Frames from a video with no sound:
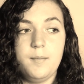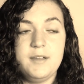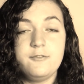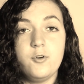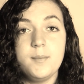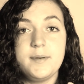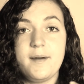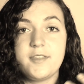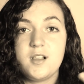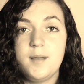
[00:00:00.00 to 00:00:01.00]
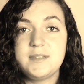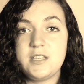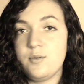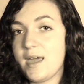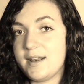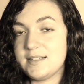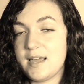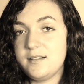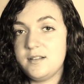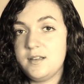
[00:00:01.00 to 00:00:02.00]
informed about the clubs that you can
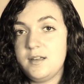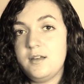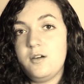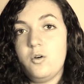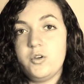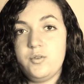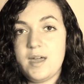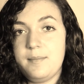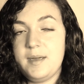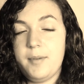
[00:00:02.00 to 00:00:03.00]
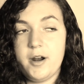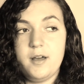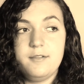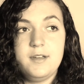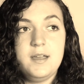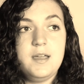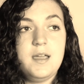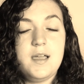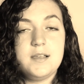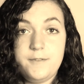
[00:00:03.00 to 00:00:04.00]
attend or you can be a part of.
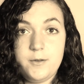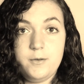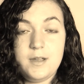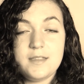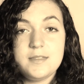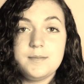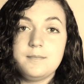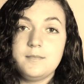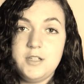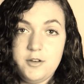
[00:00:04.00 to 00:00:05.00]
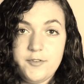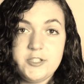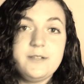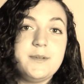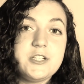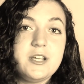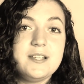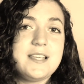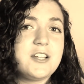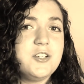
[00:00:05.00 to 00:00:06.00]
Food at the University of Michigan
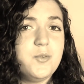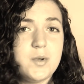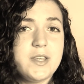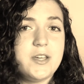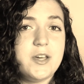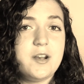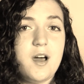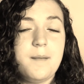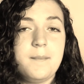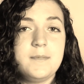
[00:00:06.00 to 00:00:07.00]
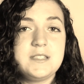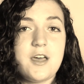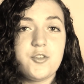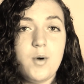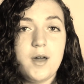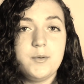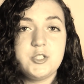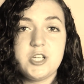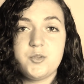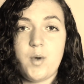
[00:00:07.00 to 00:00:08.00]
is actually really good. South Quad
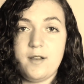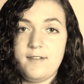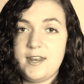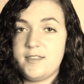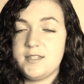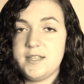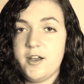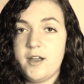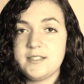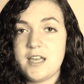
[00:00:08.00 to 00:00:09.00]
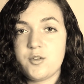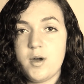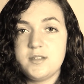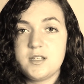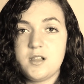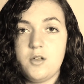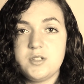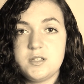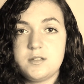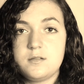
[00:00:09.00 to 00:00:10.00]
was just renovated this year, and South Quad's the
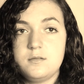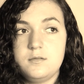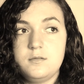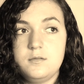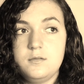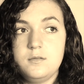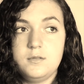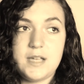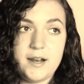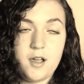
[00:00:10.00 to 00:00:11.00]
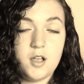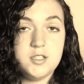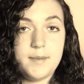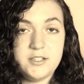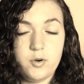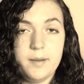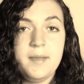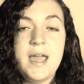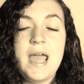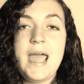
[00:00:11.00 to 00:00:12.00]
closest dining hall to my dorm,
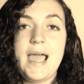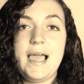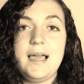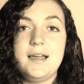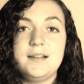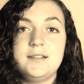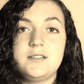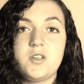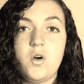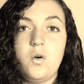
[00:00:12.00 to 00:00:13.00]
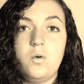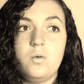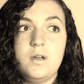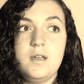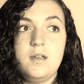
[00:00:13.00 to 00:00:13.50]
and so